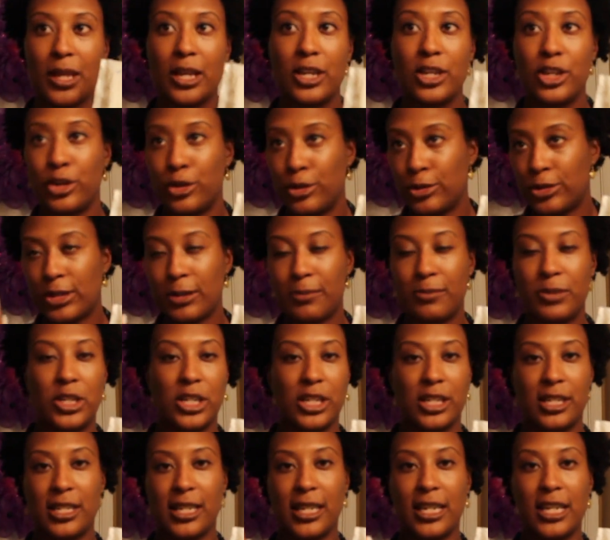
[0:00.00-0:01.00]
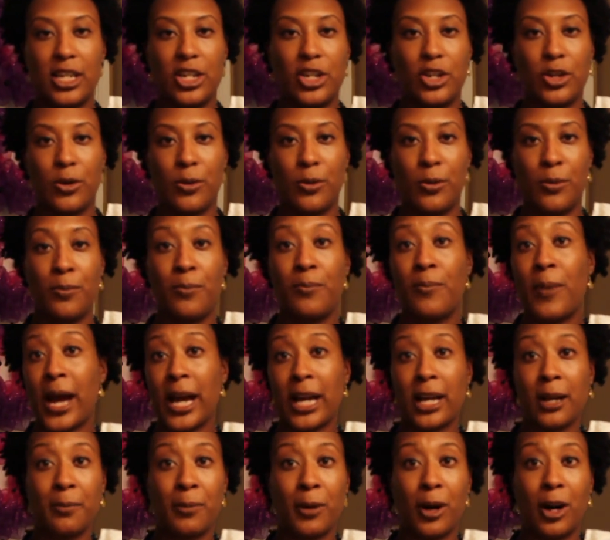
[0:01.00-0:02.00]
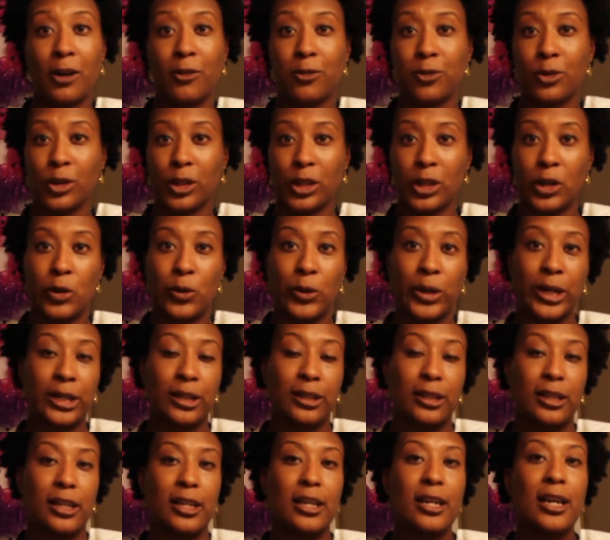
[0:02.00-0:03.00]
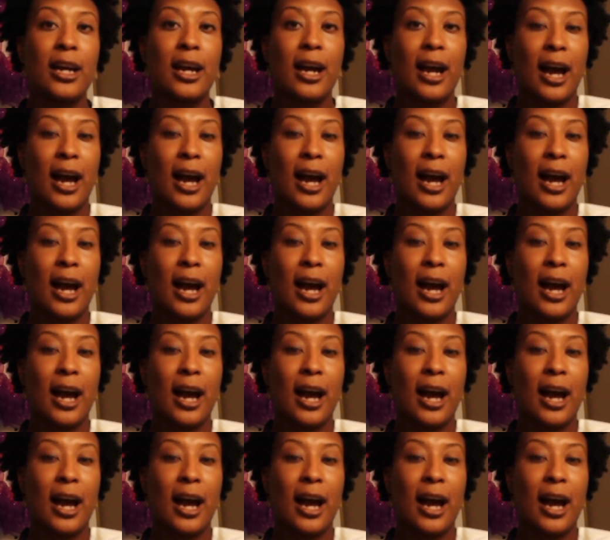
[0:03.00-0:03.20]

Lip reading: use them just to get your makeup off really quickly.